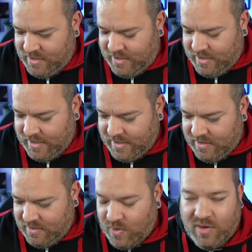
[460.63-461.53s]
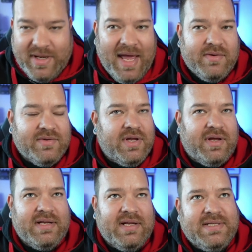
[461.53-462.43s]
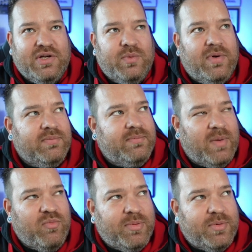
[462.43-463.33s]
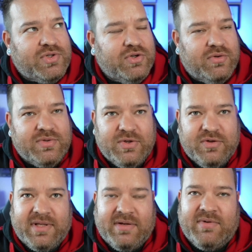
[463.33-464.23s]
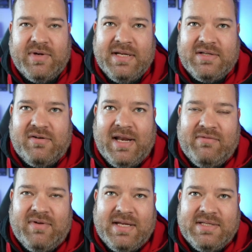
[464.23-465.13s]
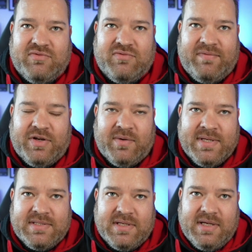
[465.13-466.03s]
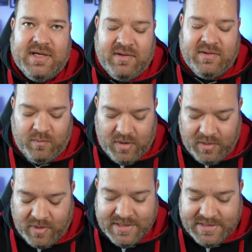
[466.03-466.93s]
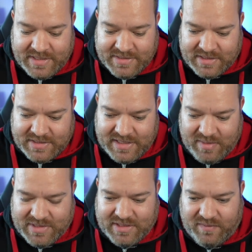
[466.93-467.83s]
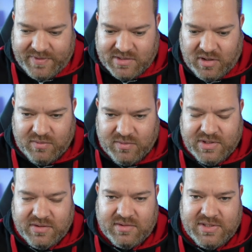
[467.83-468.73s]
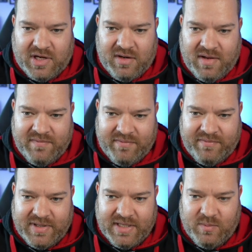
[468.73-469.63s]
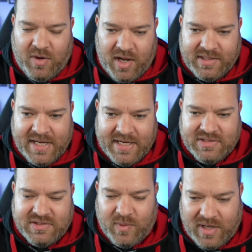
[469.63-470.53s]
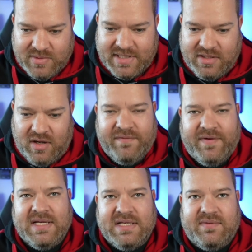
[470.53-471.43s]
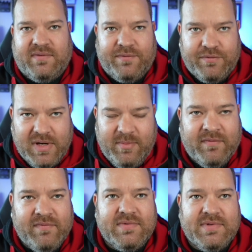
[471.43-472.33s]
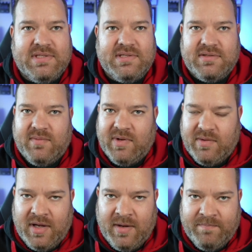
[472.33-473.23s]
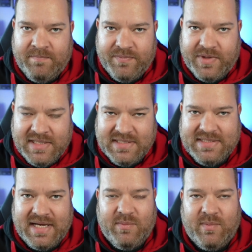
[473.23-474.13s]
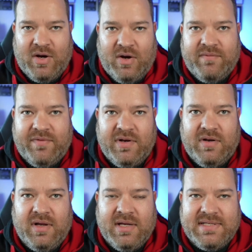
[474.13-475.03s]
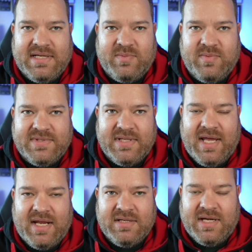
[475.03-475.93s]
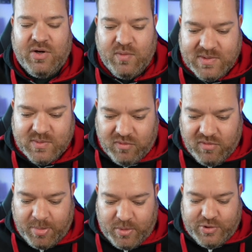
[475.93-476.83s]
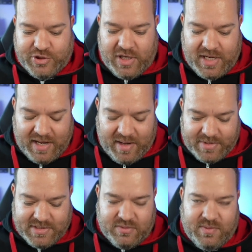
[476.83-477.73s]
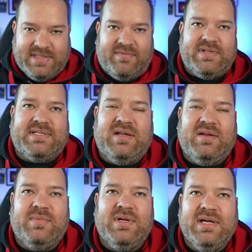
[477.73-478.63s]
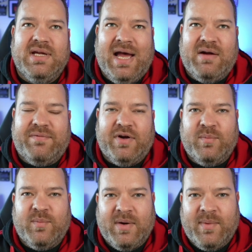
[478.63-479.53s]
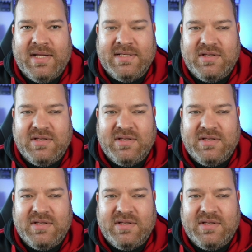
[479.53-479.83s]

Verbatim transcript: Well, yeah, I'll tell you one memorable story that really directly relates to revenue is what I did is I set myself this goal to go live every work day. So when I was in the office for 3 months, as I said, it went on for 6 months in the end. I always wore a blue shirt, happened to always have the same outfit on when I went into the